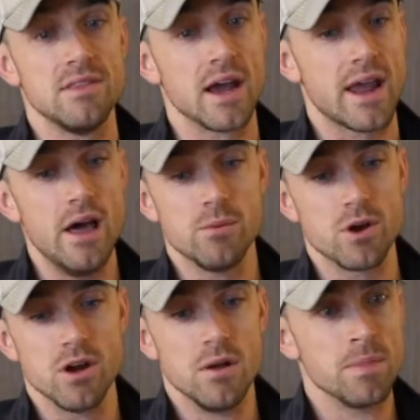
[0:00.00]
that
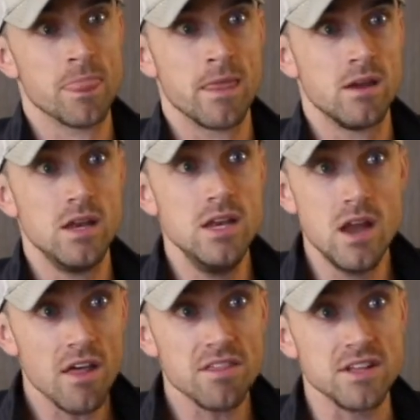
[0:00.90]
caliber,
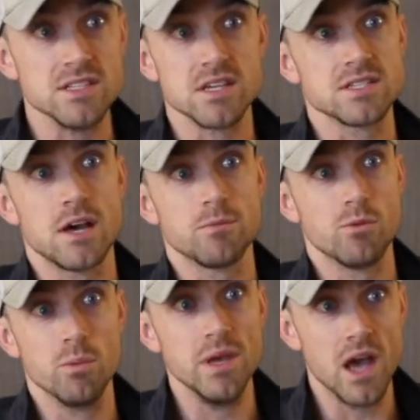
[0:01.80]
nothing's
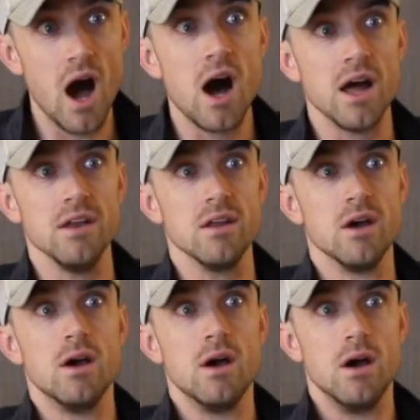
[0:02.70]
acceptable beyond
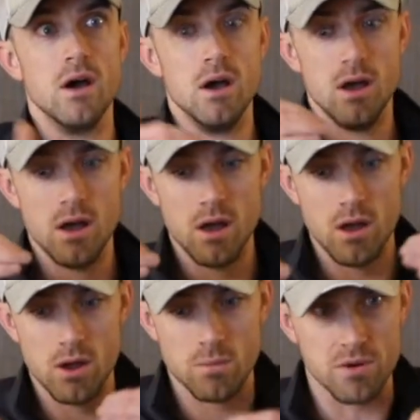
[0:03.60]

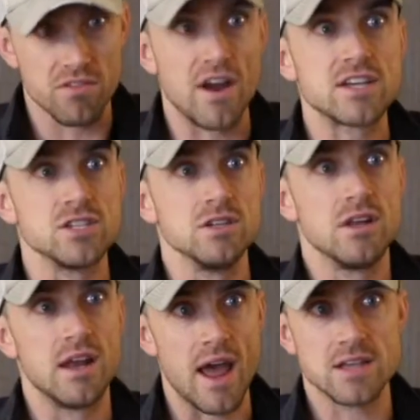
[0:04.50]
perfection
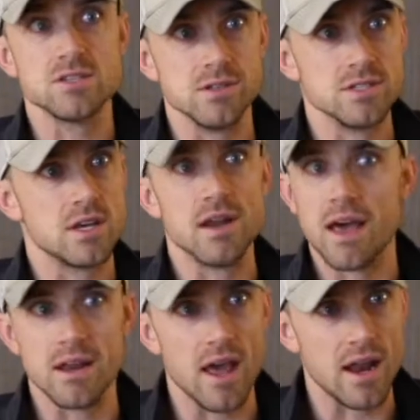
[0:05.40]
and excellence
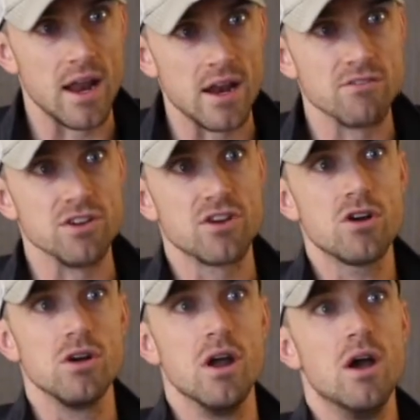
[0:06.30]
at every
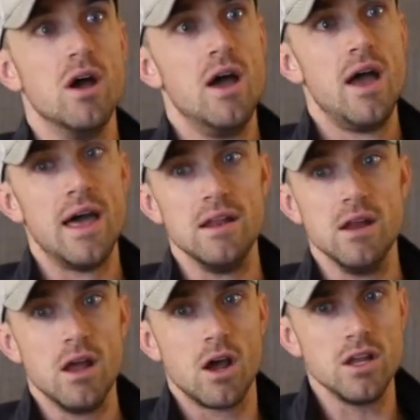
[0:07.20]
turn.
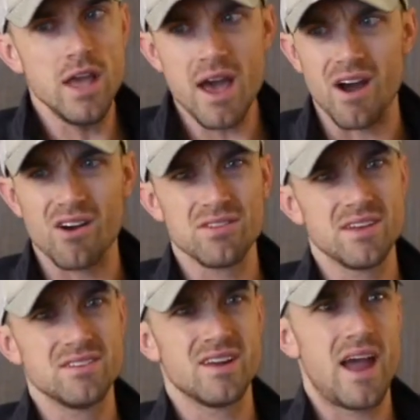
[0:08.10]
And yeah, are
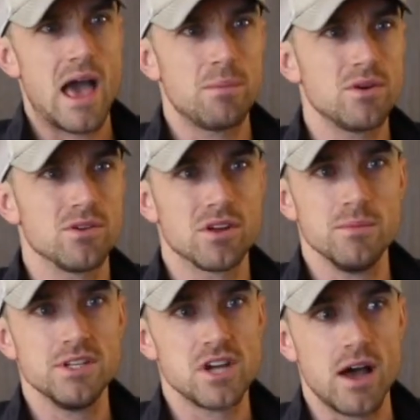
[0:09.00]
things going to happen? Are there
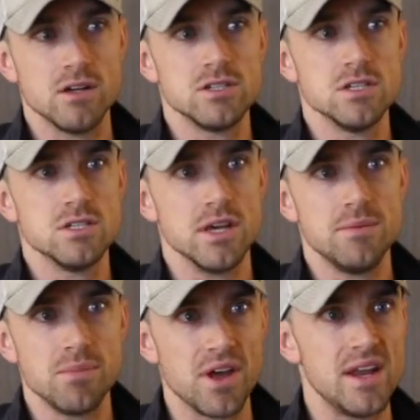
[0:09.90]
going to be challenges
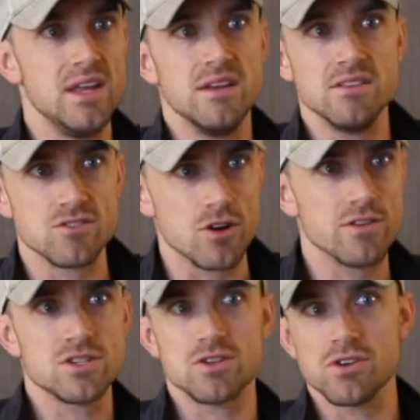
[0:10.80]
in plating and
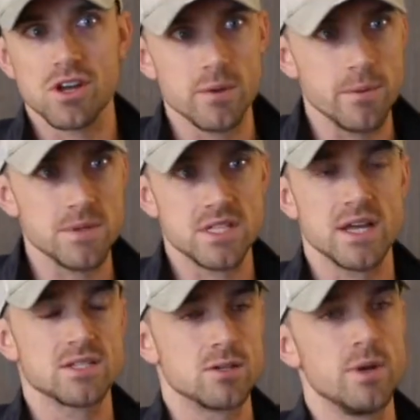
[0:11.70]
service? Are there going to be
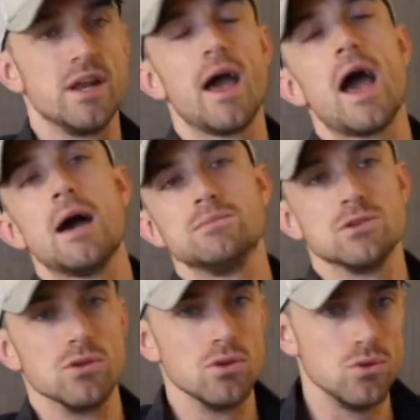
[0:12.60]
mistakes that are made?
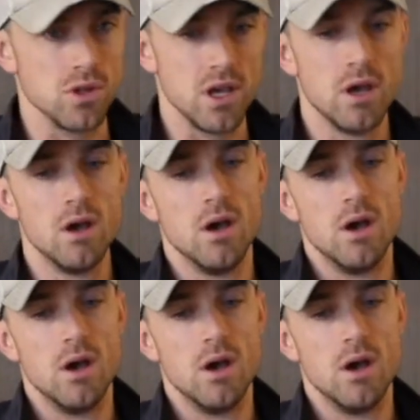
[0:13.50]
Absolutely.